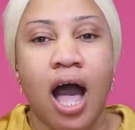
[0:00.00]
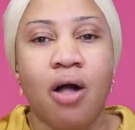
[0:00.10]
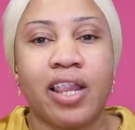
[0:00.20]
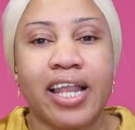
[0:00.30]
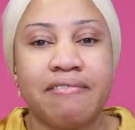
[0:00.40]

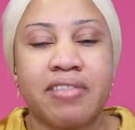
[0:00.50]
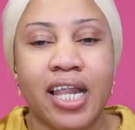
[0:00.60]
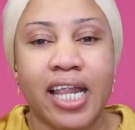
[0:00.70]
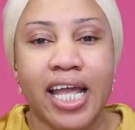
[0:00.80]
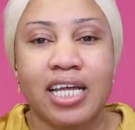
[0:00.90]
I'll leave
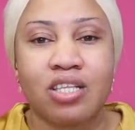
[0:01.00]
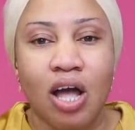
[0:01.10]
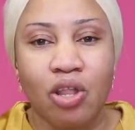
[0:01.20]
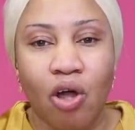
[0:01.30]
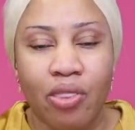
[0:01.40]
the link
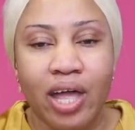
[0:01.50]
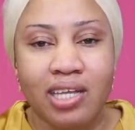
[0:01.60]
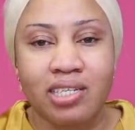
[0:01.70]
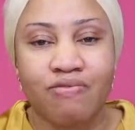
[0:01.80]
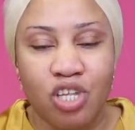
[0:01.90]
under
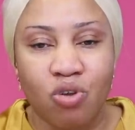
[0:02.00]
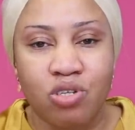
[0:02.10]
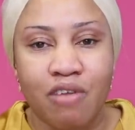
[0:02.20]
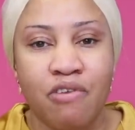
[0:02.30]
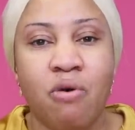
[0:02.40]
this video.
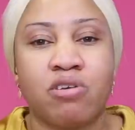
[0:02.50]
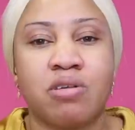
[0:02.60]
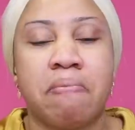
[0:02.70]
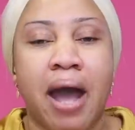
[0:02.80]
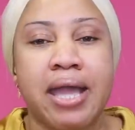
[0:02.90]
So if you want
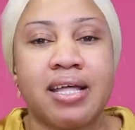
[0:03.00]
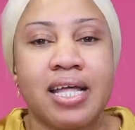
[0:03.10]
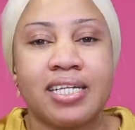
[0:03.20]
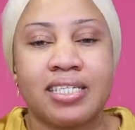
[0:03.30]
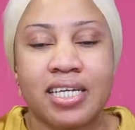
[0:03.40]
to buy
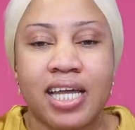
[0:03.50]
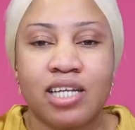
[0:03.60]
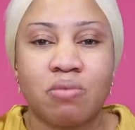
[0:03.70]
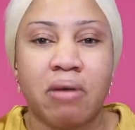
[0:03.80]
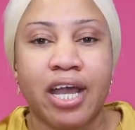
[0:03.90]

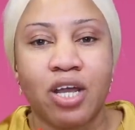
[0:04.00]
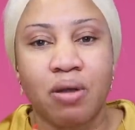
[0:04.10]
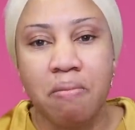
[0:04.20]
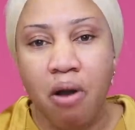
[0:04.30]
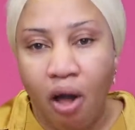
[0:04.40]
ticket to my
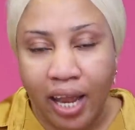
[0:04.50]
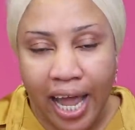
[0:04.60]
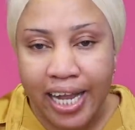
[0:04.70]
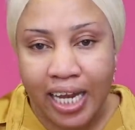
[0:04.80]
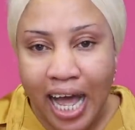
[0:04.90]

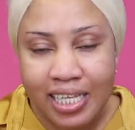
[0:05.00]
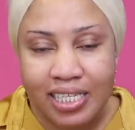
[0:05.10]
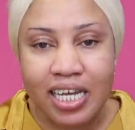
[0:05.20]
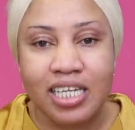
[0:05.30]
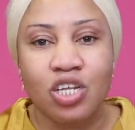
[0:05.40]
online
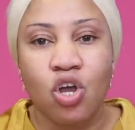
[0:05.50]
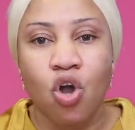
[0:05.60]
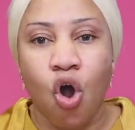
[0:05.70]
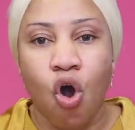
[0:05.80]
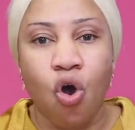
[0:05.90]
classes
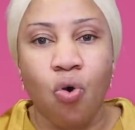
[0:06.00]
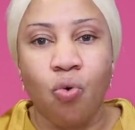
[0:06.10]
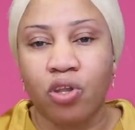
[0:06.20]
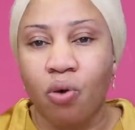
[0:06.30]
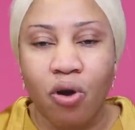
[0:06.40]
or
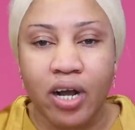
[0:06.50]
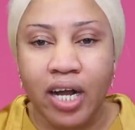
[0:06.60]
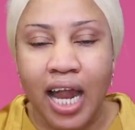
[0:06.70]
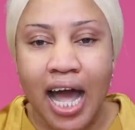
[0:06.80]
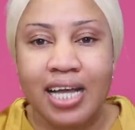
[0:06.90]
one-on-one
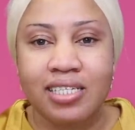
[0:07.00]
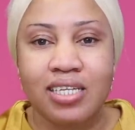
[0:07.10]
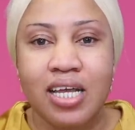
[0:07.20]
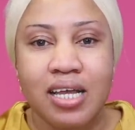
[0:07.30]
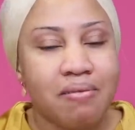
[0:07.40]

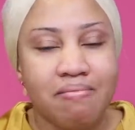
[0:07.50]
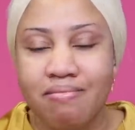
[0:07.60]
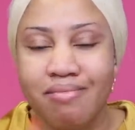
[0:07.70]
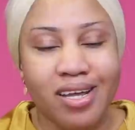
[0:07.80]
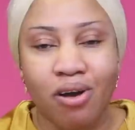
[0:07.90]
class,
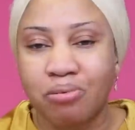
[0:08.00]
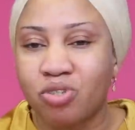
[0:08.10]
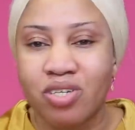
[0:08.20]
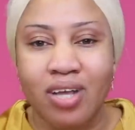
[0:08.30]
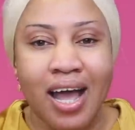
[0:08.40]
makeup
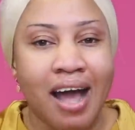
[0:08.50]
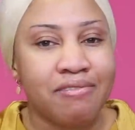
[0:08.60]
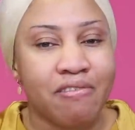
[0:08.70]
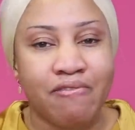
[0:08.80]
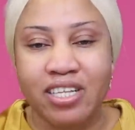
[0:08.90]
training. So I
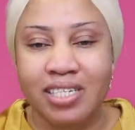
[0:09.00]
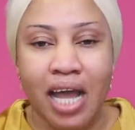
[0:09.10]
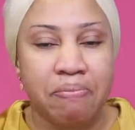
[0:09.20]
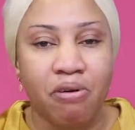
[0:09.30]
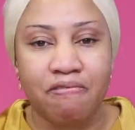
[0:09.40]
have different
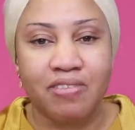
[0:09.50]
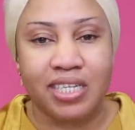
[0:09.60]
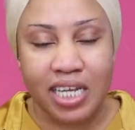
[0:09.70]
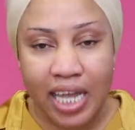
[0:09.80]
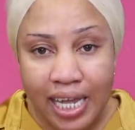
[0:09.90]
type of
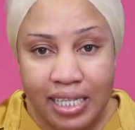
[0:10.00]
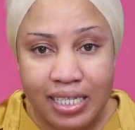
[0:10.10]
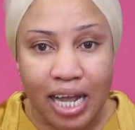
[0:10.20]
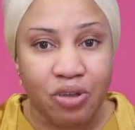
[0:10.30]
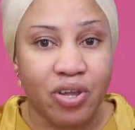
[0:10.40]

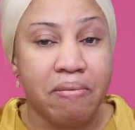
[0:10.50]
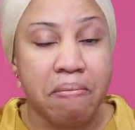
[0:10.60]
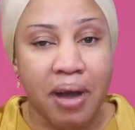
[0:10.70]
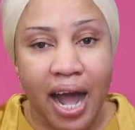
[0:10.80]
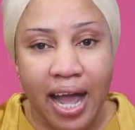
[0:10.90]
tickets that you
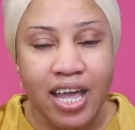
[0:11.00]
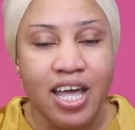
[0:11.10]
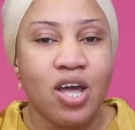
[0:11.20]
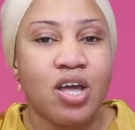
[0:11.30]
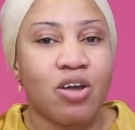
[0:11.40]
can buy.
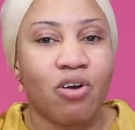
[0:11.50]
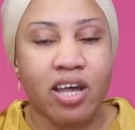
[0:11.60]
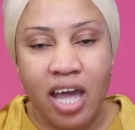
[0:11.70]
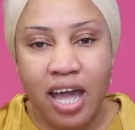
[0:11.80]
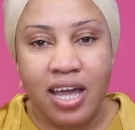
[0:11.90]

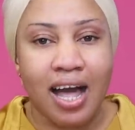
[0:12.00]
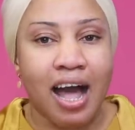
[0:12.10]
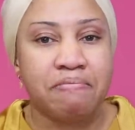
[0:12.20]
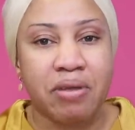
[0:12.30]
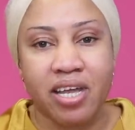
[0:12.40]
Okay, I
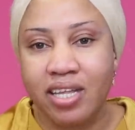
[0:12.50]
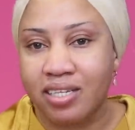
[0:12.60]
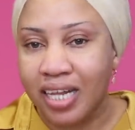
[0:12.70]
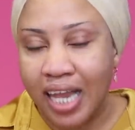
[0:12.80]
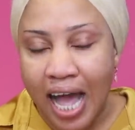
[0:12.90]
have
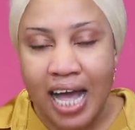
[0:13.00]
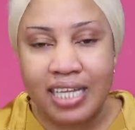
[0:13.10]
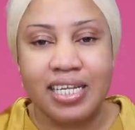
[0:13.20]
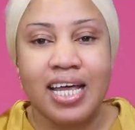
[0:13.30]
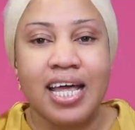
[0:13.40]
beginner's
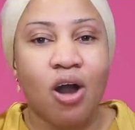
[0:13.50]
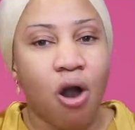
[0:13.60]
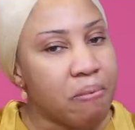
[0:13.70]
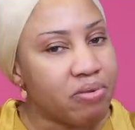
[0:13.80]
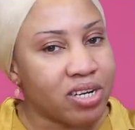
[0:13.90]
class,
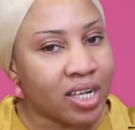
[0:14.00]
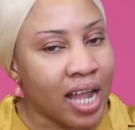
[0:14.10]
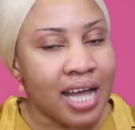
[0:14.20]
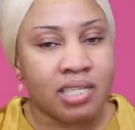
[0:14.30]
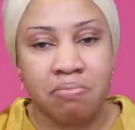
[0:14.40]
upgrade
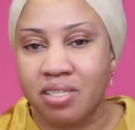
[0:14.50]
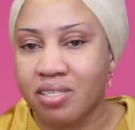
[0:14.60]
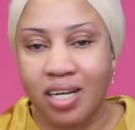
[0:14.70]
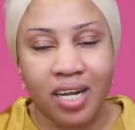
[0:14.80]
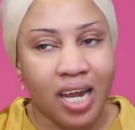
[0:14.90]
class,
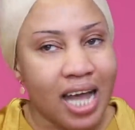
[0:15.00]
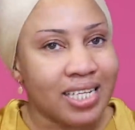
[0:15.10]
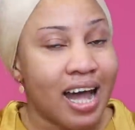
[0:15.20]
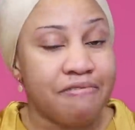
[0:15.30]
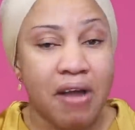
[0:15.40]
master
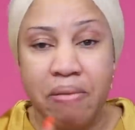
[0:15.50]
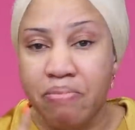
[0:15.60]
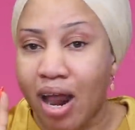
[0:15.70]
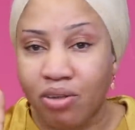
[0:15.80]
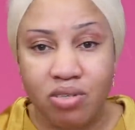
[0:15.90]
class. I have
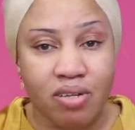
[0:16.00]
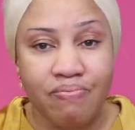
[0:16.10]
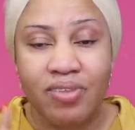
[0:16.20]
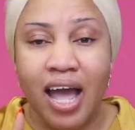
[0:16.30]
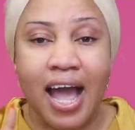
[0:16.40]
eyebrows.
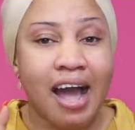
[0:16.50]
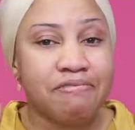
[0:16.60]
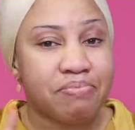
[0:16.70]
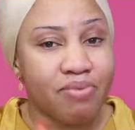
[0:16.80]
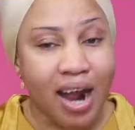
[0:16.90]
I
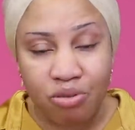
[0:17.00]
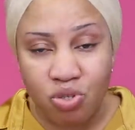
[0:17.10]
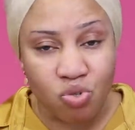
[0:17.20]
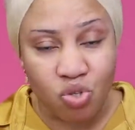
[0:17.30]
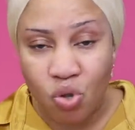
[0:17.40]
have
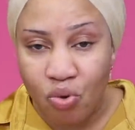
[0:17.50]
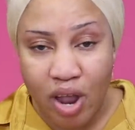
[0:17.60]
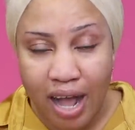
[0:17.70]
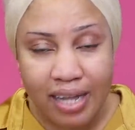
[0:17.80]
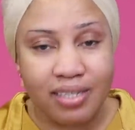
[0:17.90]
brows
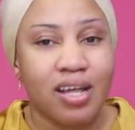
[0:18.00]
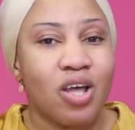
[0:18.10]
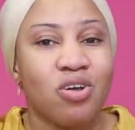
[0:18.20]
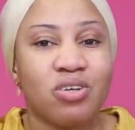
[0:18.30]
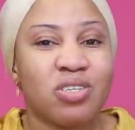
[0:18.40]
tutorials.
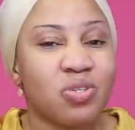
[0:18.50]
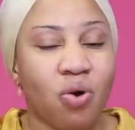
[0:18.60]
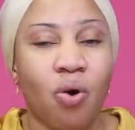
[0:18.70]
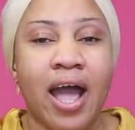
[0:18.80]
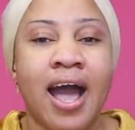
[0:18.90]

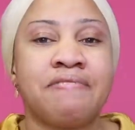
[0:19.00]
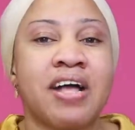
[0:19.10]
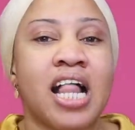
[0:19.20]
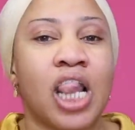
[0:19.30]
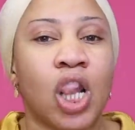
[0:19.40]
So I
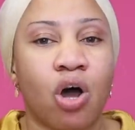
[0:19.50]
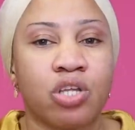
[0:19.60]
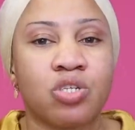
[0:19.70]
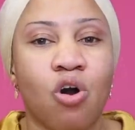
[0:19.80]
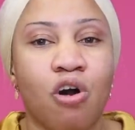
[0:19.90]
have a
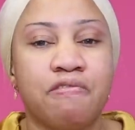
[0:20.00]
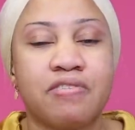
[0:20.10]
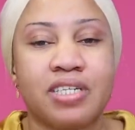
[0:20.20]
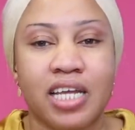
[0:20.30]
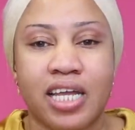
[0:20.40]
lot
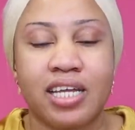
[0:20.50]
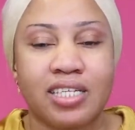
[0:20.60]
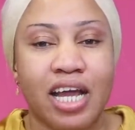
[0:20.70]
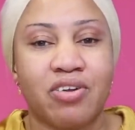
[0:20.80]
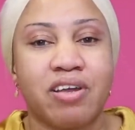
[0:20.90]
of
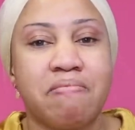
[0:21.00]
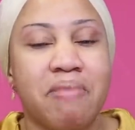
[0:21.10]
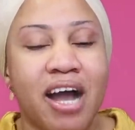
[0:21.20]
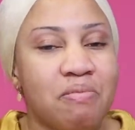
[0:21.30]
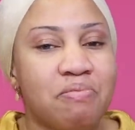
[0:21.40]
tickets that you can
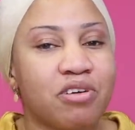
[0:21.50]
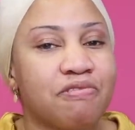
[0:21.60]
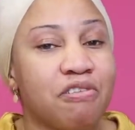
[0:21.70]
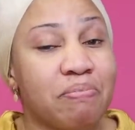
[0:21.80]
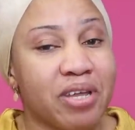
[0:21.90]
buy,
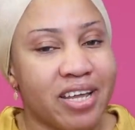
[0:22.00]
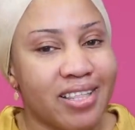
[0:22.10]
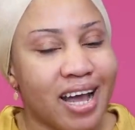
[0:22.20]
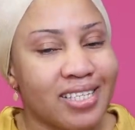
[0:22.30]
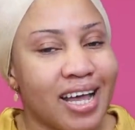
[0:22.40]
both for
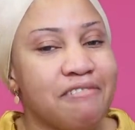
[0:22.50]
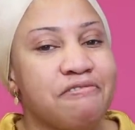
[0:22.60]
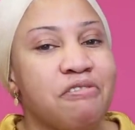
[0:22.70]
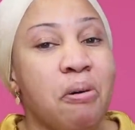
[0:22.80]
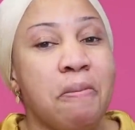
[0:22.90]
beginners and
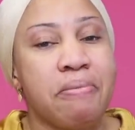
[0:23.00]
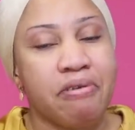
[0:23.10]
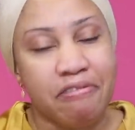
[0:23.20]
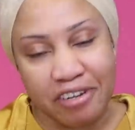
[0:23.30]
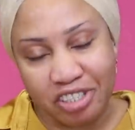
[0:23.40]
for
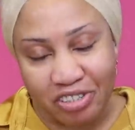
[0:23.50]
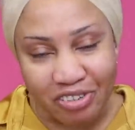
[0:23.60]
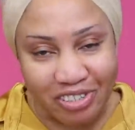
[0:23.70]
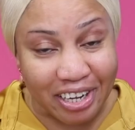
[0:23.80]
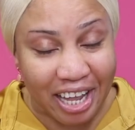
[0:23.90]

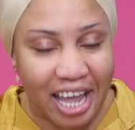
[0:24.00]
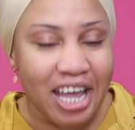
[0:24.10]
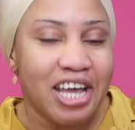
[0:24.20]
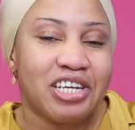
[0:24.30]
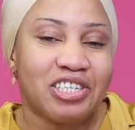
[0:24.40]
professionals.
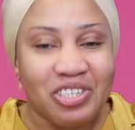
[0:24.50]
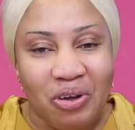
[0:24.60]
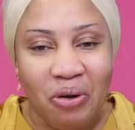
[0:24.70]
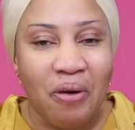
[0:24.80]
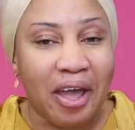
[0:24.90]
Okay,
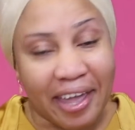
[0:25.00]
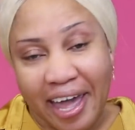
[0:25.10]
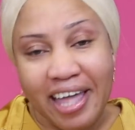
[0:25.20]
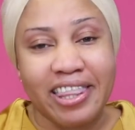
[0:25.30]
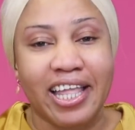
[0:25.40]
so
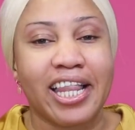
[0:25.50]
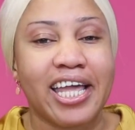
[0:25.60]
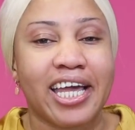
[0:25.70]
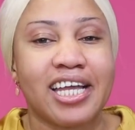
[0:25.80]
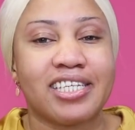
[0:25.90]
again, the
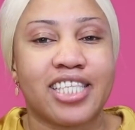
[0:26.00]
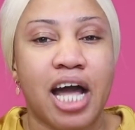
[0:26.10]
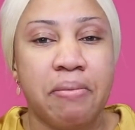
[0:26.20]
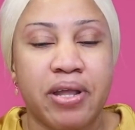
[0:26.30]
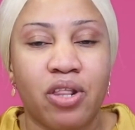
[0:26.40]
link is
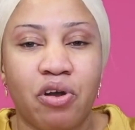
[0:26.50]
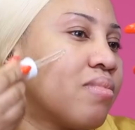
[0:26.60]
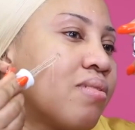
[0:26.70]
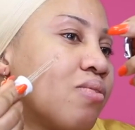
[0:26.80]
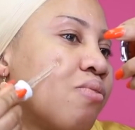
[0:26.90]
down below.
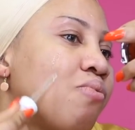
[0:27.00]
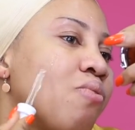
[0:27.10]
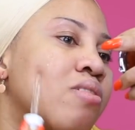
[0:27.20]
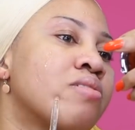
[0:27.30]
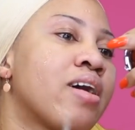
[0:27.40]

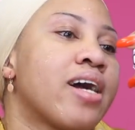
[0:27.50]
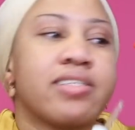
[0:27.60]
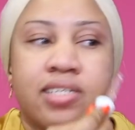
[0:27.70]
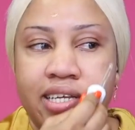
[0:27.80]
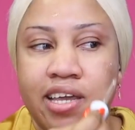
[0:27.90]
One
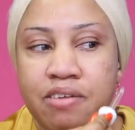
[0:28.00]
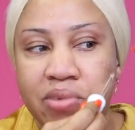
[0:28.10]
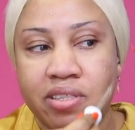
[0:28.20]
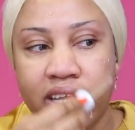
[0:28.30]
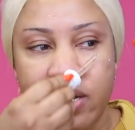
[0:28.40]
auntie gave
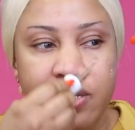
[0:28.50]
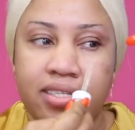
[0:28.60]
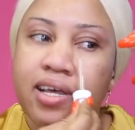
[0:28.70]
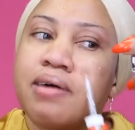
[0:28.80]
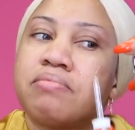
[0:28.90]
me
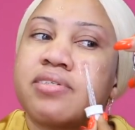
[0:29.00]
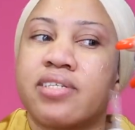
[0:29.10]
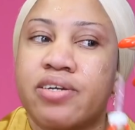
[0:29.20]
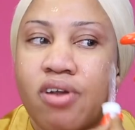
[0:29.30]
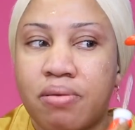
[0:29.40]
this
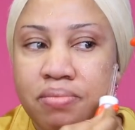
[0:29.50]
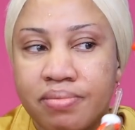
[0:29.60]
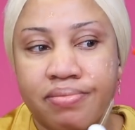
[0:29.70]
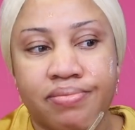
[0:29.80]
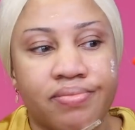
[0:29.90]
serum.
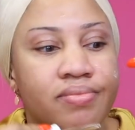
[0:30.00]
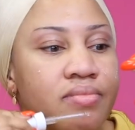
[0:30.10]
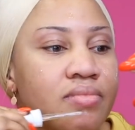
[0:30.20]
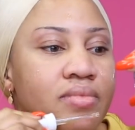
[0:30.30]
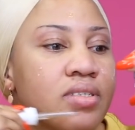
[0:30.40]

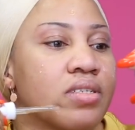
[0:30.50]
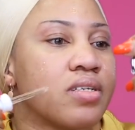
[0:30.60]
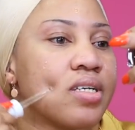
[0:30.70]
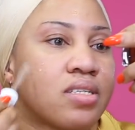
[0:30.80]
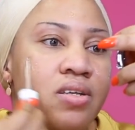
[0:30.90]

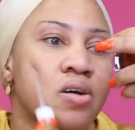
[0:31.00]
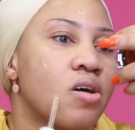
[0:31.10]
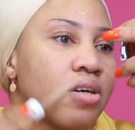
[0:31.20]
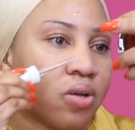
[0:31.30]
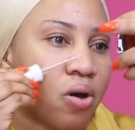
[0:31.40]
It's
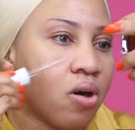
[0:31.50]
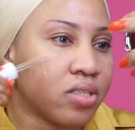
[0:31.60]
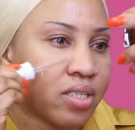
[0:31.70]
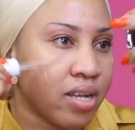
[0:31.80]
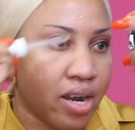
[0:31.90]
called
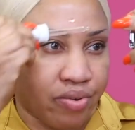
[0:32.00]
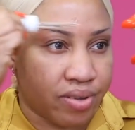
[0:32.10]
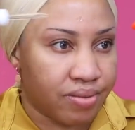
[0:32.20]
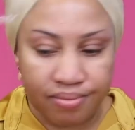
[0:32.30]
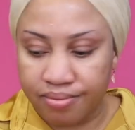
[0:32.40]

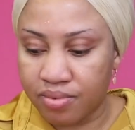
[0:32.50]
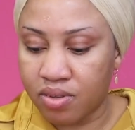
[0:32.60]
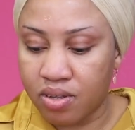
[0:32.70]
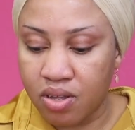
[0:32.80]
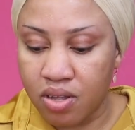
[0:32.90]
Ordinary.
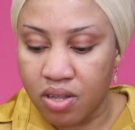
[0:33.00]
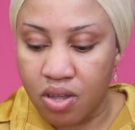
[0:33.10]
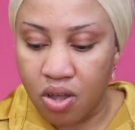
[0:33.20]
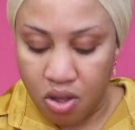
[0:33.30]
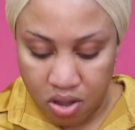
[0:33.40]

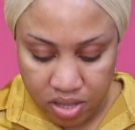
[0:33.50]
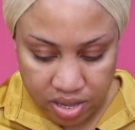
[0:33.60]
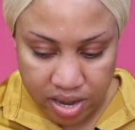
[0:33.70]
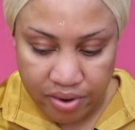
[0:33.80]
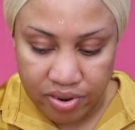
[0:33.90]

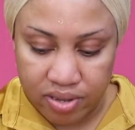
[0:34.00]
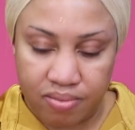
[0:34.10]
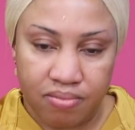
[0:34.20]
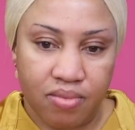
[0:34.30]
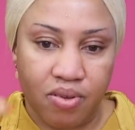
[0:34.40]
Ordinary
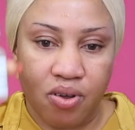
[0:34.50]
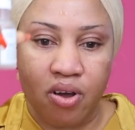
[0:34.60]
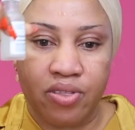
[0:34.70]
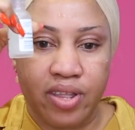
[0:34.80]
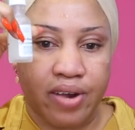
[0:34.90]

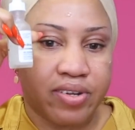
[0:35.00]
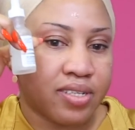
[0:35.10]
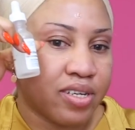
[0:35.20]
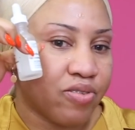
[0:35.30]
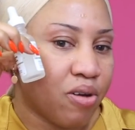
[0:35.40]

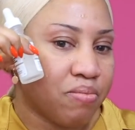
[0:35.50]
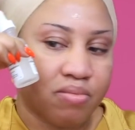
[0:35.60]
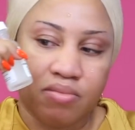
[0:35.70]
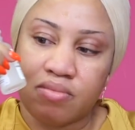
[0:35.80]
serum.